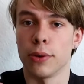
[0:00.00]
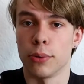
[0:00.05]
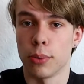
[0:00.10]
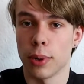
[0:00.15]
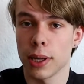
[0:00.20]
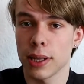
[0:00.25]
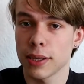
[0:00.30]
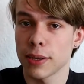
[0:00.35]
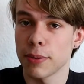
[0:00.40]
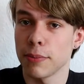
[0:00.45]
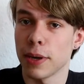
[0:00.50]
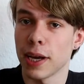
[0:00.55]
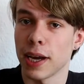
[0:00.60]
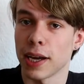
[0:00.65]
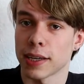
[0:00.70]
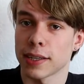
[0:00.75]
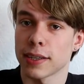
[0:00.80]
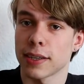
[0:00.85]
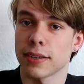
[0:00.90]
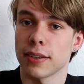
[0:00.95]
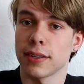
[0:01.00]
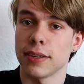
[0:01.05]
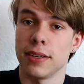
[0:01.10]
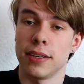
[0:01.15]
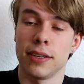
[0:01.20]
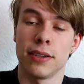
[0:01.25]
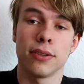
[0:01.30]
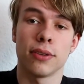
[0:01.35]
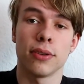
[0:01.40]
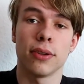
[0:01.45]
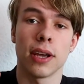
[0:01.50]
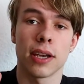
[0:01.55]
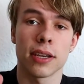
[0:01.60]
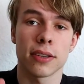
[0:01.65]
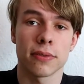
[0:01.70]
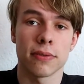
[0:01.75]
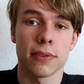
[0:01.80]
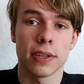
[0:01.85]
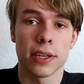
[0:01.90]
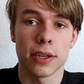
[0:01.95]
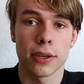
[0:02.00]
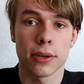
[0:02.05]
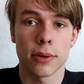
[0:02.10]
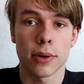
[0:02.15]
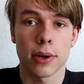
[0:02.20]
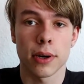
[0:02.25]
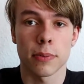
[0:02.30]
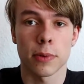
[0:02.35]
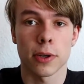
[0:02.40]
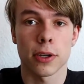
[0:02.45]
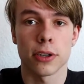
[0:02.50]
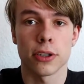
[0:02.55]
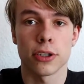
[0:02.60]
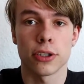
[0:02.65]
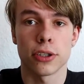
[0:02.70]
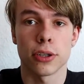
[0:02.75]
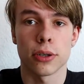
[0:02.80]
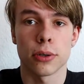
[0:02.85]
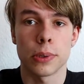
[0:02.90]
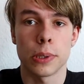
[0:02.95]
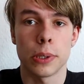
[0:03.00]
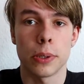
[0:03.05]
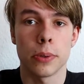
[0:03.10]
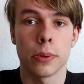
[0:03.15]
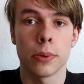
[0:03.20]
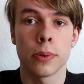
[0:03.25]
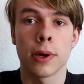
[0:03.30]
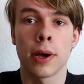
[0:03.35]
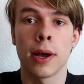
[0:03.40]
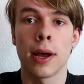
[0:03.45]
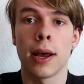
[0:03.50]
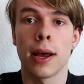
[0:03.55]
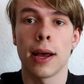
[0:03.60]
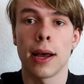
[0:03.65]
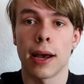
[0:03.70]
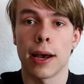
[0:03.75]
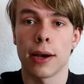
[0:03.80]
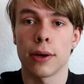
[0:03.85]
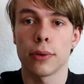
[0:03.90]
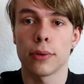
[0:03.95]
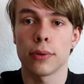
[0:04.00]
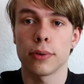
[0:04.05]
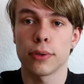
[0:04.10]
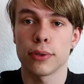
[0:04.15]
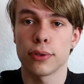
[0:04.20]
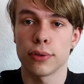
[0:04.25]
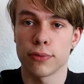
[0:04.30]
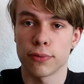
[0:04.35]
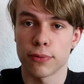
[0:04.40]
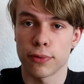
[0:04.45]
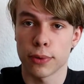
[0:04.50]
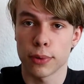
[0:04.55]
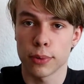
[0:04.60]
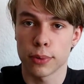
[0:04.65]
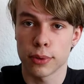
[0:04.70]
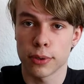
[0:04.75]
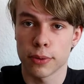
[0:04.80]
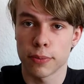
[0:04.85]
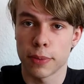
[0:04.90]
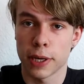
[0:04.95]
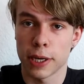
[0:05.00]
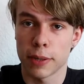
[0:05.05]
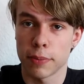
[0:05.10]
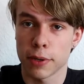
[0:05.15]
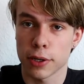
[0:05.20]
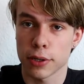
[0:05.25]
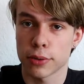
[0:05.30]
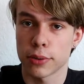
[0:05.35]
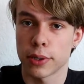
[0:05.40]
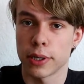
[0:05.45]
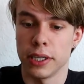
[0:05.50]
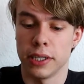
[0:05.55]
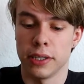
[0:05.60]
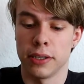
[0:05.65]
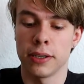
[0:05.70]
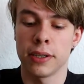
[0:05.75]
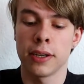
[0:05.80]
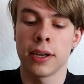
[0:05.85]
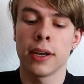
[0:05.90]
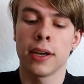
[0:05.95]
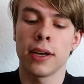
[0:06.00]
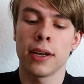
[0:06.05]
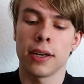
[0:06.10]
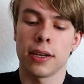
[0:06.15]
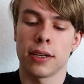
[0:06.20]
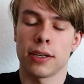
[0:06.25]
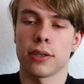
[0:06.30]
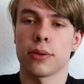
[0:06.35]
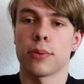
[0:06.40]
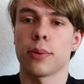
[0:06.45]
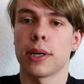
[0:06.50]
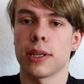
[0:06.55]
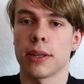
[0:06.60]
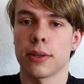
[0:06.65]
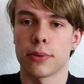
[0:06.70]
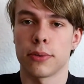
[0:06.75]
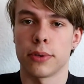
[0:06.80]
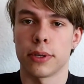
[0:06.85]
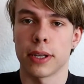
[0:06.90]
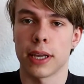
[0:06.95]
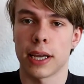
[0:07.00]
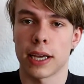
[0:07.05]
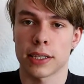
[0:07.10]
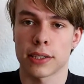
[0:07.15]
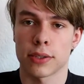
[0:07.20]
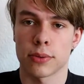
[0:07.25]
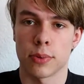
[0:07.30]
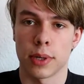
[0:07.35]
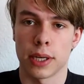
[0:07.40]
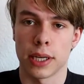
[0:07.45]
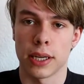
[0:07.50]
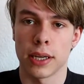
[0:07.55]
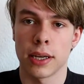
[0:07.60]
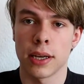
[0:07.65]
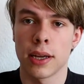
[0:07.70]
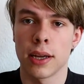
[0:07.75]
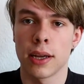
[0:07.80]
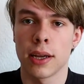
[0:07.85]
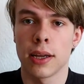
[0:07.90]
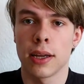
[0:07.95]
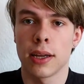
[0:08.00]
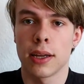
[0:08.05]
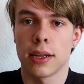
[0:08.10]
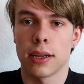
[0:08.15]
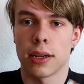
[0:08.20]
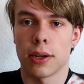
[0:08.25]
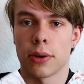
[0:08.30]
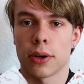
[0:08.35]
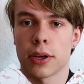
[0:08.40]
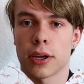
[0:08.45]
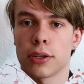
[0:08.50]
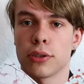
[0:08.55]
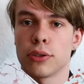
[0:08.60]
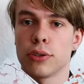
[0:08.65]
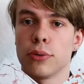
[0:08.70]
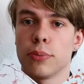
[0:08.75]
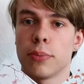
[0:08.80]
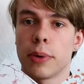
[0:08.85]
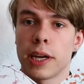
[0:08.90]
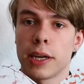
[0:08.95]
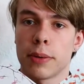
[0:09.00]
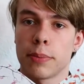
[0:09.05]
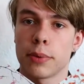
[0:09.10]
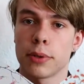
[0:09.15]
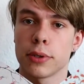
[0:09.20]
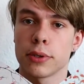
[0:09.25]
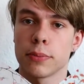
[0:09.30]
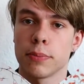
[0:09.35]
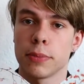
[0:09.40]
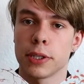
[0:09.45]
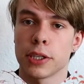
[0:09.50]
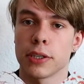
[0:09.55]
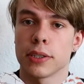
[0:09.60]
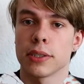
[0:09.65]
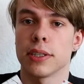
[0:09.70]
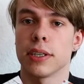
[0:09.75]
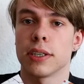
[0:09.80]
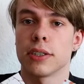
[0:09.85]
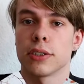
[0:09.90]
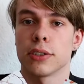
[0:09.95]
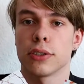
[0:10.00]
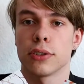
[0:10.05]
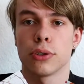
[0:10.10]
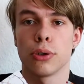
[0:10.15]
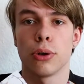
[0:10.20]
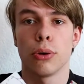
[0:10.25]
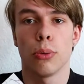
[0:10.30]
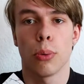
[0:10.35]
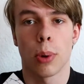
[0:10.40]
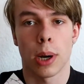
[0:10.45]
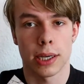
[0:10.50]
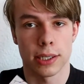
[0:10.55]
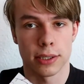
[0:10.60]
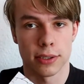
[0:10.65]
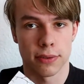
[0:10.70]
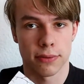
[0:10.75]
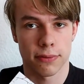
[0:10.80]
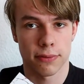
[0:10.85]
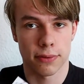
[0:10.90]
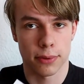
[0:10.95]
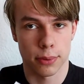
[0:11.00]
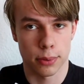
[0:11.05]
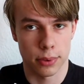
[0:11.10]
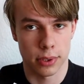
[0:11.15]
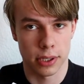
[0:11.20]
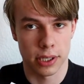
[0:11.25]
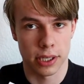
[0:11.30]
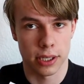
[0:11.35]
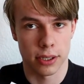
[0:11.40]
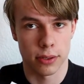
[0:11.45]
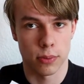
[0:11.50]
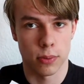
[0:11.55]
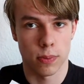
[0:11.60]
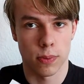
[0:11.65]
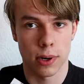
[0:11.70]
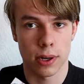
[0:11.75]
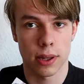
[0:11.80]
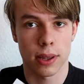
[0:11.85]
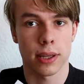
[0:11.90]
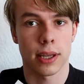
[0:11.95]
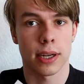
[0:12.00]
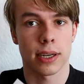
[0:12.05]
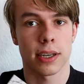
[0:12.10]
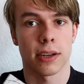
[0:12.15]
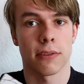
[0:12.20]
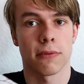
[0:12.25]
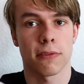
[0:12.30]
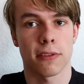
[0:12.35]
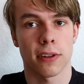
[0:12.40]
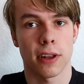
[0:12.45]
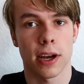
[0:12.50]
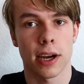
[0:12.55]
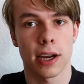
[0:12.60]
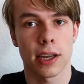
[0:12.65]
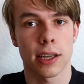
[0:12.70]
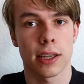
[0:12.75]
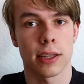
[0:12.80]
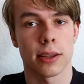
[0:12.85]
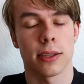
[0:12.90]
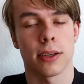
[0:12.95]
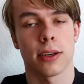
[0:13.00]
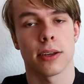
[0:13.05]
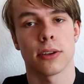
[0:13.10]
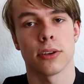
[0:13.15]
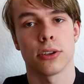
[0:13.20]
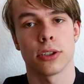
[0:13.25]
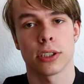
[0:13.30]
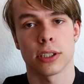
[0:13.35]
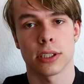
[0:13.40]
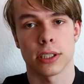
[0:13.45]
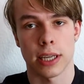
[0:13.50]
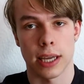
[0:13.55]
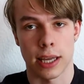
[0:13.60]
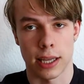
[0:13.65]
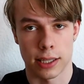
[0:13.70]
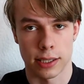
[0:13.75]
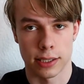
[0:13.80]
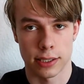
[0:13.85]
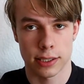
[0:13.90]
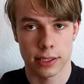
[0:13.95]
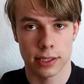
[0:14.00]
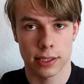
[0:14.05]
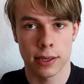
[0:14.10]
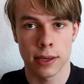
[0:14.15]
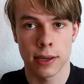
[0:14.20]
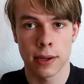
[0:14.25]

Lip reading: Welcome back. In today's video I'm going to show you how to fold a paper crane in quite the relaxed way. Now I got two papers because there's two ways of folding it, one that can fly and the other stands.